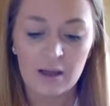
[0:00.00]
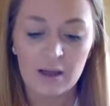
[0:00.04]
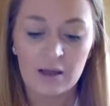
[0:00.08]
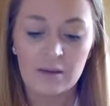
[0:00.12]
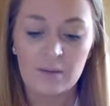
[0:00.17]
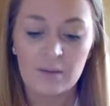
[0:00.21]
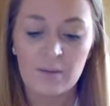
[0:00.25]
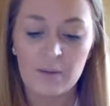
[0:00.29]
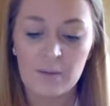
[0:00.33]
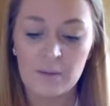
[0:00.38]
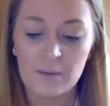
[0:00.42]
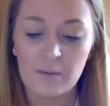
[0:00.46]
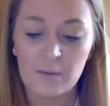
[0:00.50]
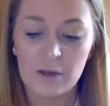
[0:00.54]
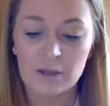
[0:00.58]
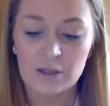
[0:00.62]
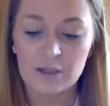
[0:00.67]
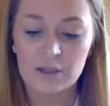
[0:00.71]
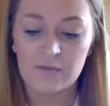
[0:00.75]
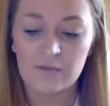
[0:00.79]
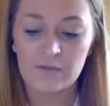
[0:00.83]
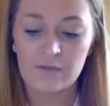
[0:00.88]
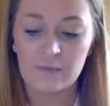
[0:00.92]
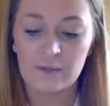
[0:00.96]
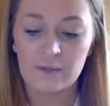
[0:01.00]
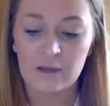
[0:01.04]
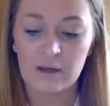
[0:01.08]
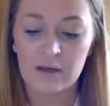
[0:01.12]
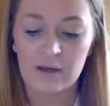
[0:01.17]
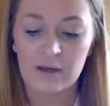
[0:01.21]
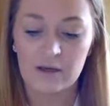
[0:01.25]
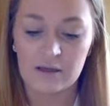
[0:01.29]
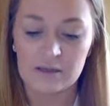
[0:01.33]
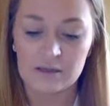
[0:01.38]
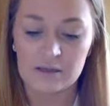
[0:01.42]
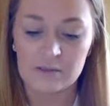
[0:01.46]
The people watching from the
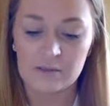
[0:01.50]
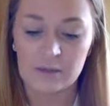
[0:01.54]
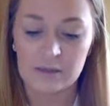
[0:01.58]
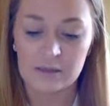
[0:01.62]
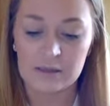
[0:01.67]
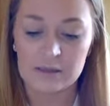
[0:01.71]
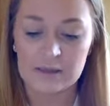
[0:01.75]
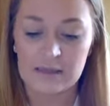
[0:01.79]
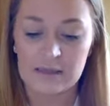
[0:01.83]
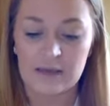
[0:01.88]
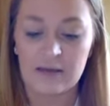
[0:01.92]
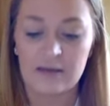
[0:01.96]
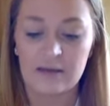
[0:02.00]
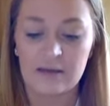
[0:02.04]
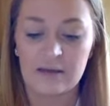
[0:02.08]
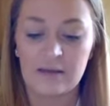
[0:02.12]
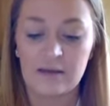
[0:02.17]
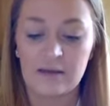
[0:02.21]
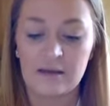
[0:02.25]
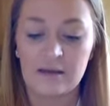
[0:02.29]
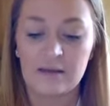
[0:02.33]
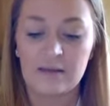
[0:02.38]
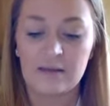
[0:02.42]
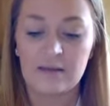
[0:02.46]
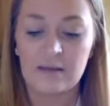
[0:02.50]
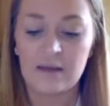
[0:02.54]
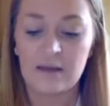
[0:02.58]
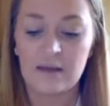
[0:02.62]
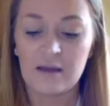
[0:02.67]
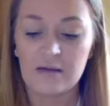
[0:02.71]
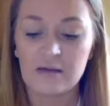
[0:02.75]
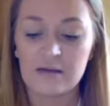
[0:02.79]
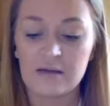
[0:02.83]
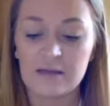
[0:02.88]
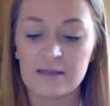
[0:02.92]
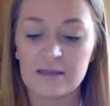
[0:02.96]
audience were excited. The
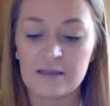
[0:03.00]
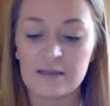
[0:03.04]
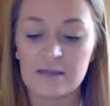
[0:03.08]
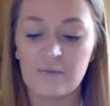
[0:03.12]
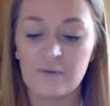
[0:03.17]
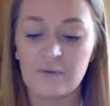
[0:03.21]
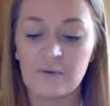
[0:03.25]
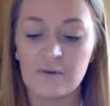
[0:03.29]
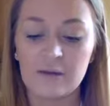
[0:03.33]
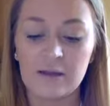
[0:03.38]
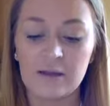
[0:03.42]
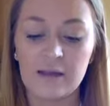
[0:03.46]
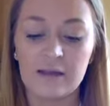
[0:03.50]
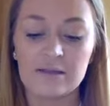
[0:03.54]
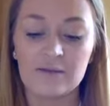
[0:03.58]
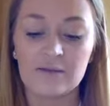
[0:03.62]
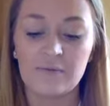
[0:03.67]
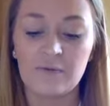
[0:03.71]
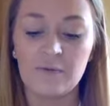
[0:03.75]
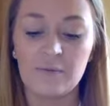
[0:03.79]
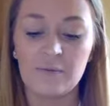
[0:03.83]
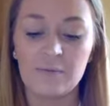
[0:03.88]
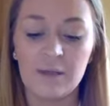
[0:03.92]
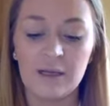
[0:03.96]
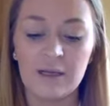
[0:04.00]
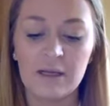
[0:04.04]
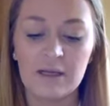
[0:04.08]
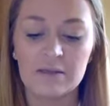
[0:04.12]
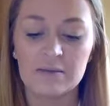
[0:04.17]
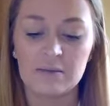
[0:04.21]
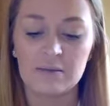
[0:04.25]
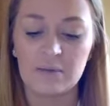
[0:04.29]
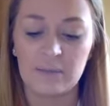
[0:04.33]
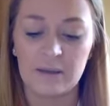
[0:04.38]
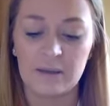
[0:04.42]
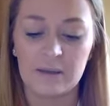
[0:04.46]
air in the safe will only last a few minutes,
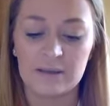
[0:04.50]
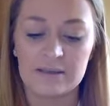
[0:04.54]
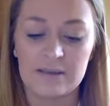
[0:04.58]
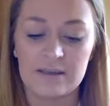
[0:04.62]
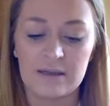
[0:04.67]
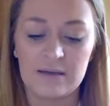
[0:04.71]
one man